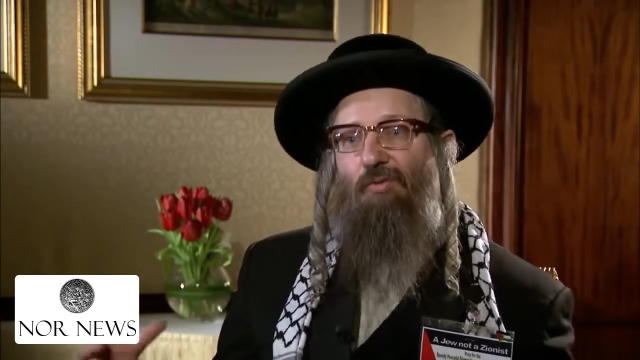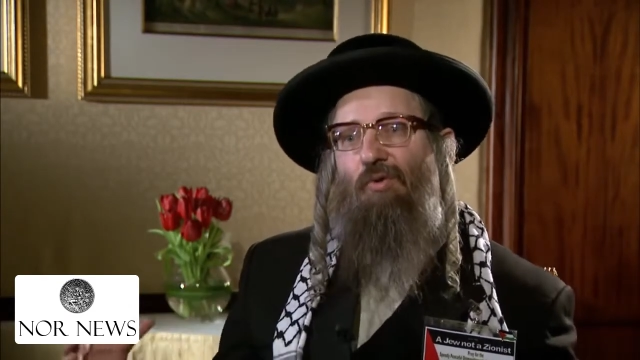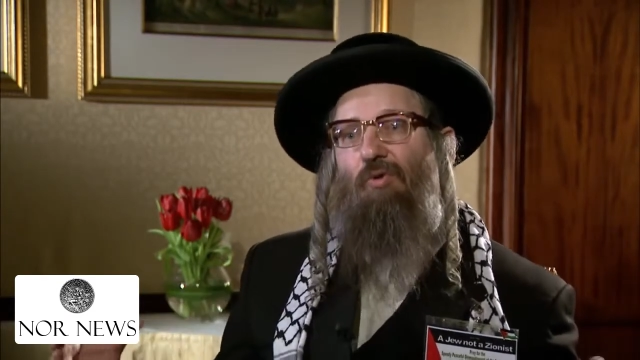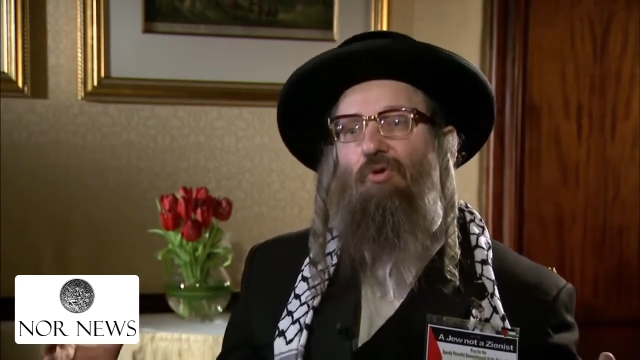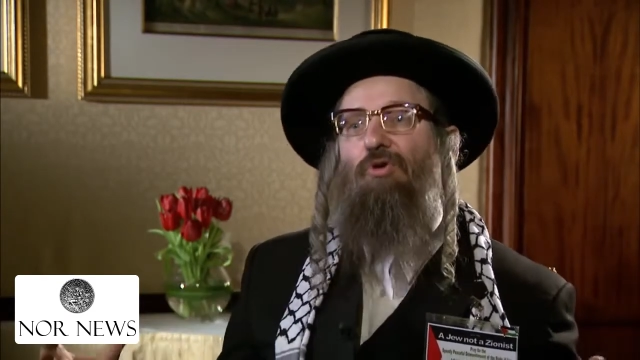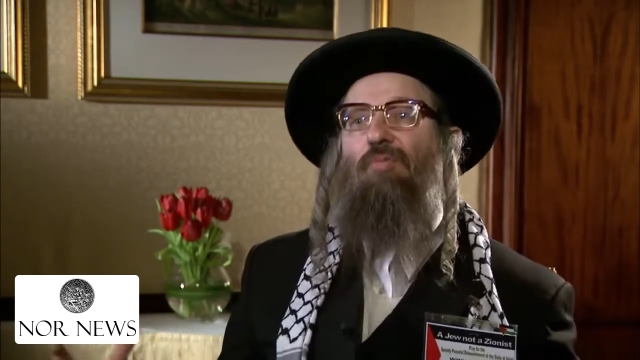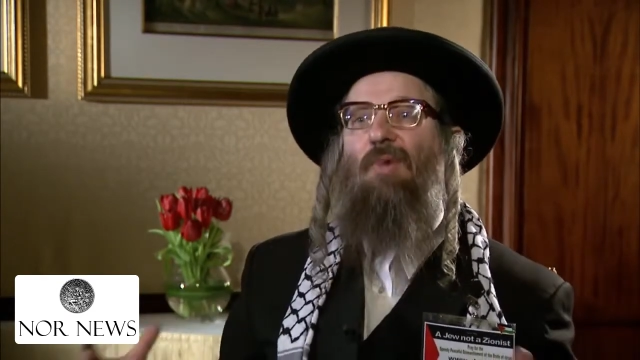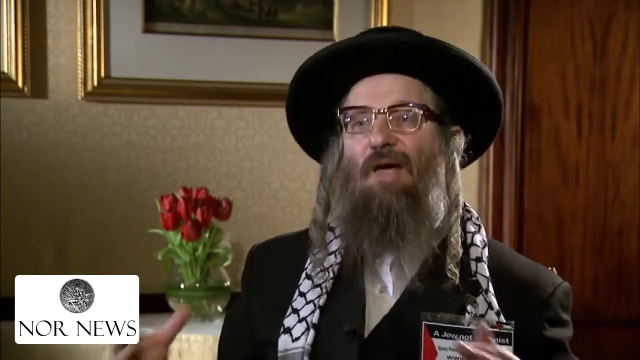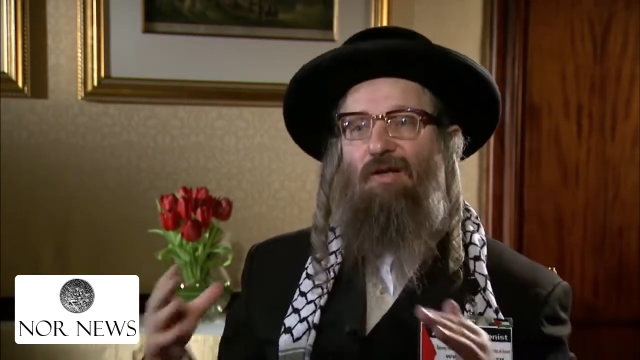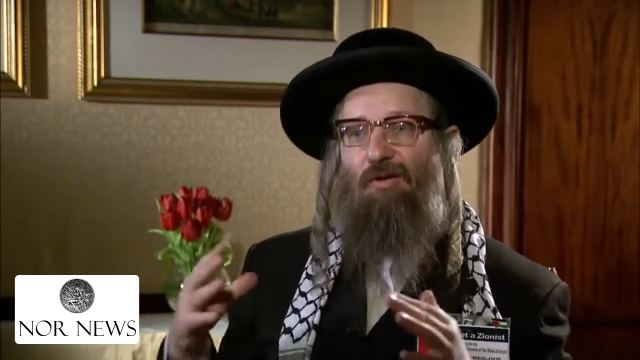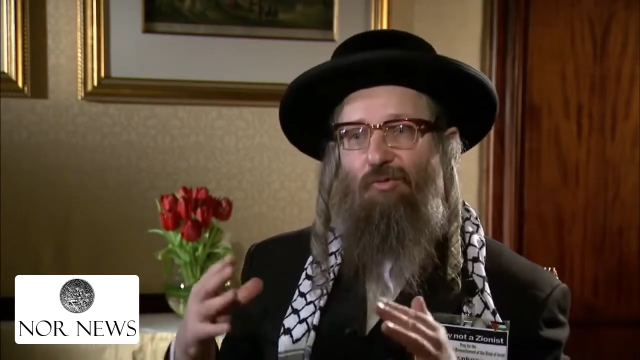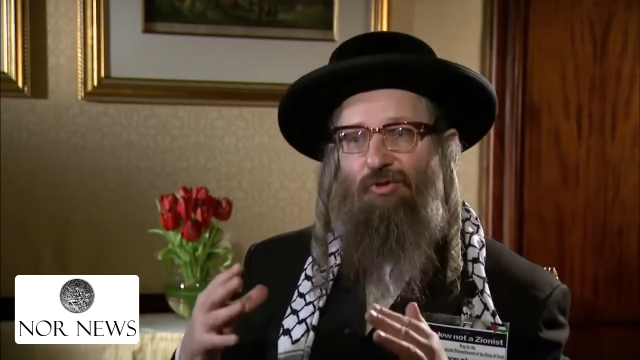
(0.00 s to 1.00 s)
where all
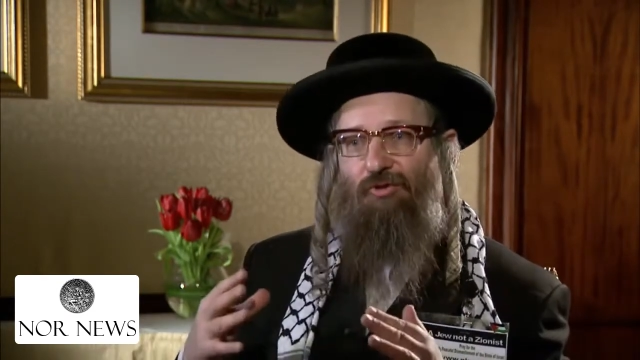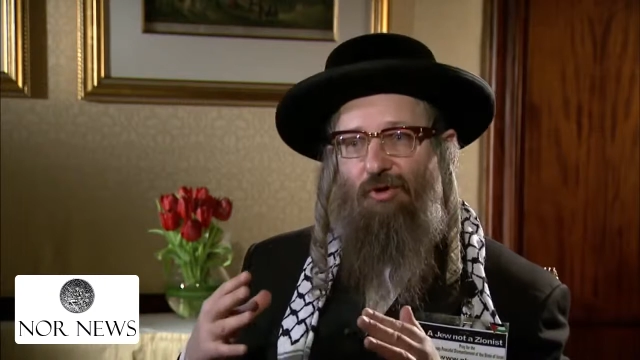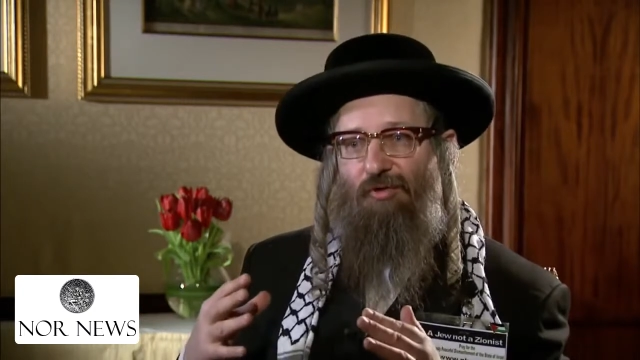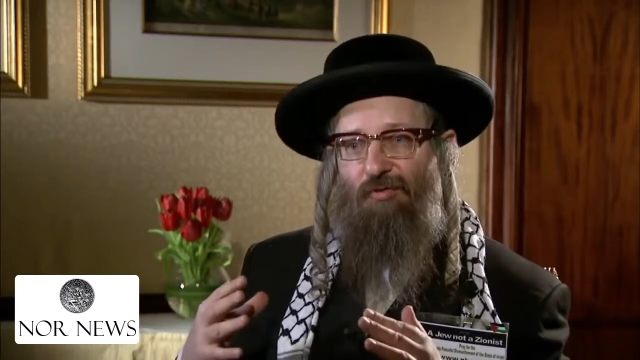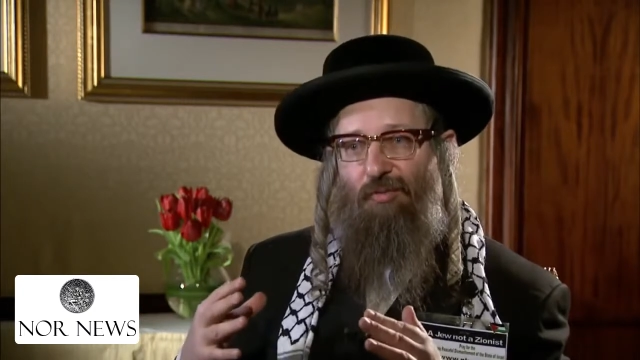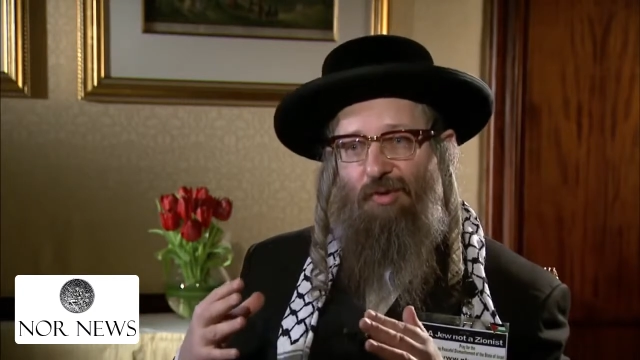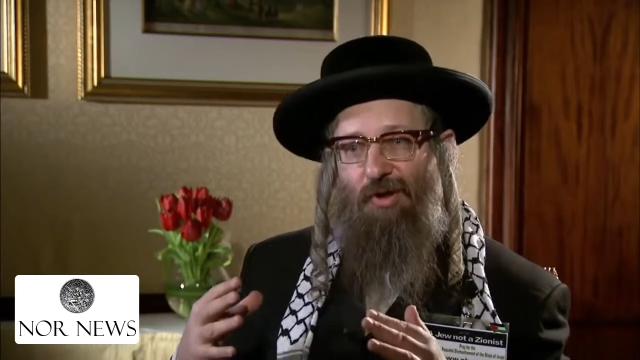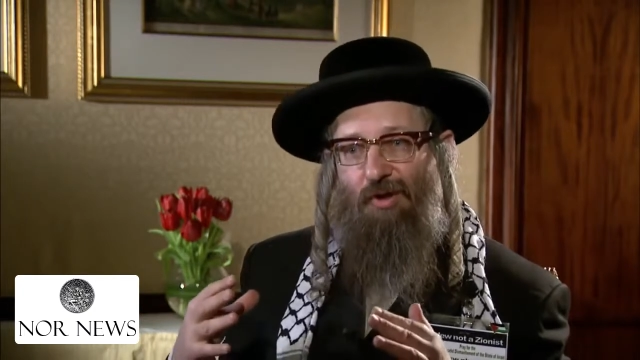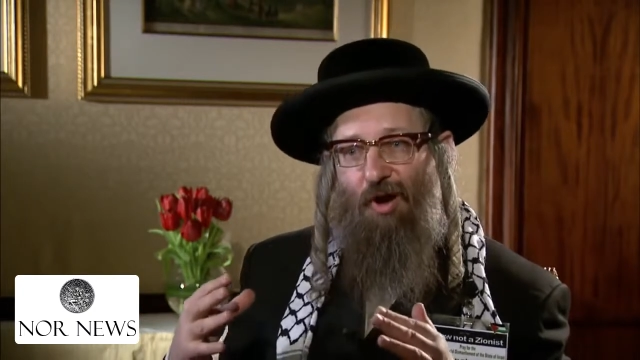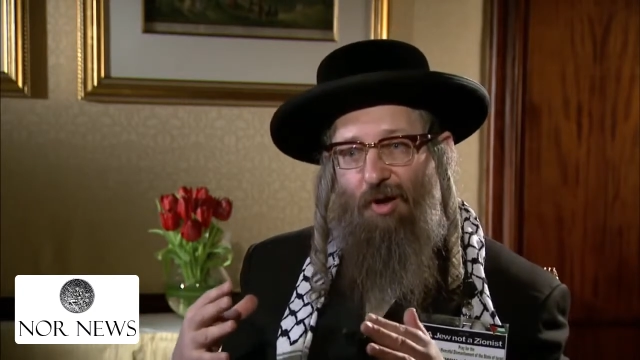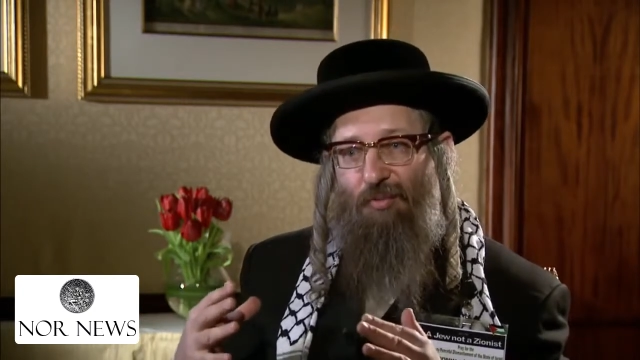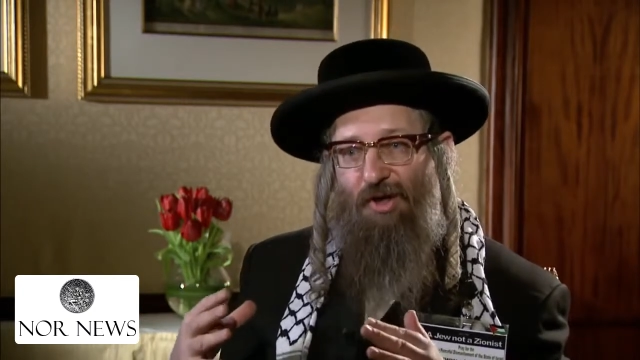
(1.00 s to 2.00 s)
humanity will serve Him in
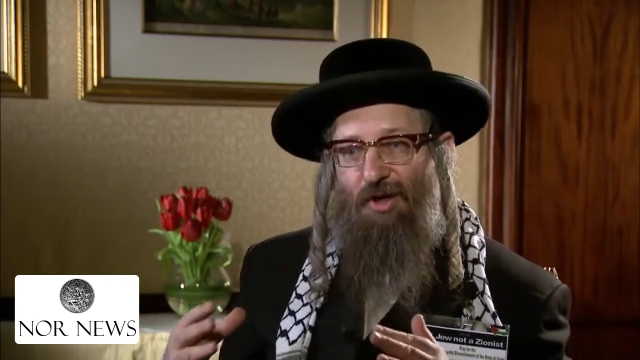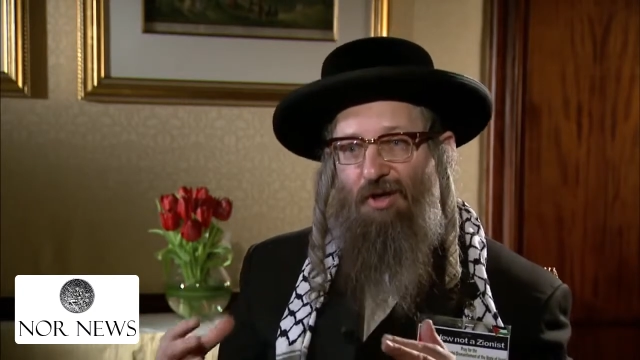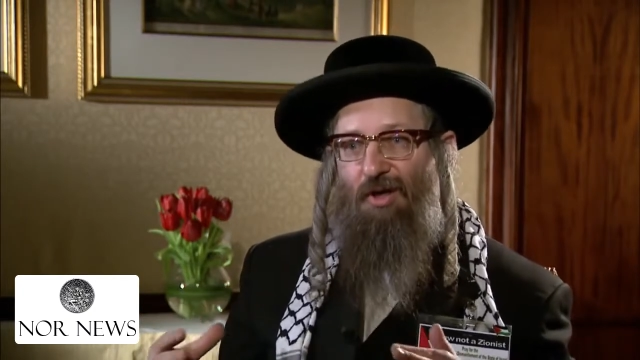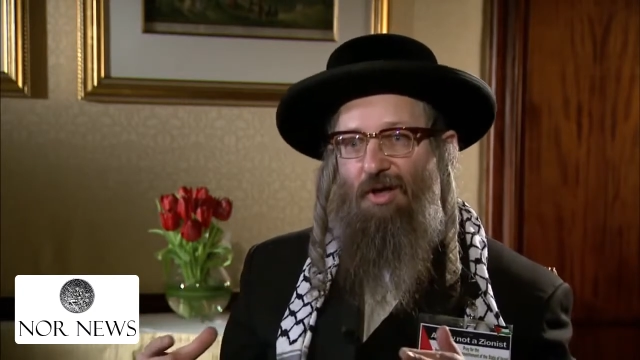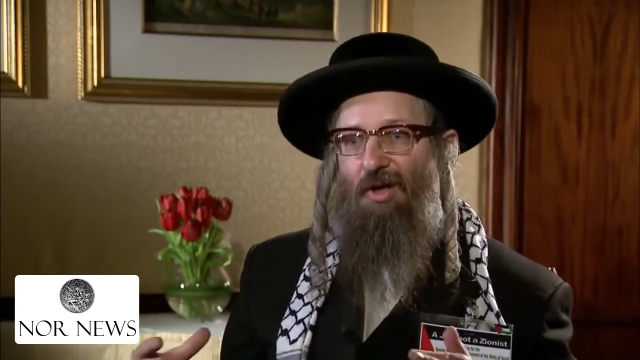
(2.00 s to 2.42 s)
harmony.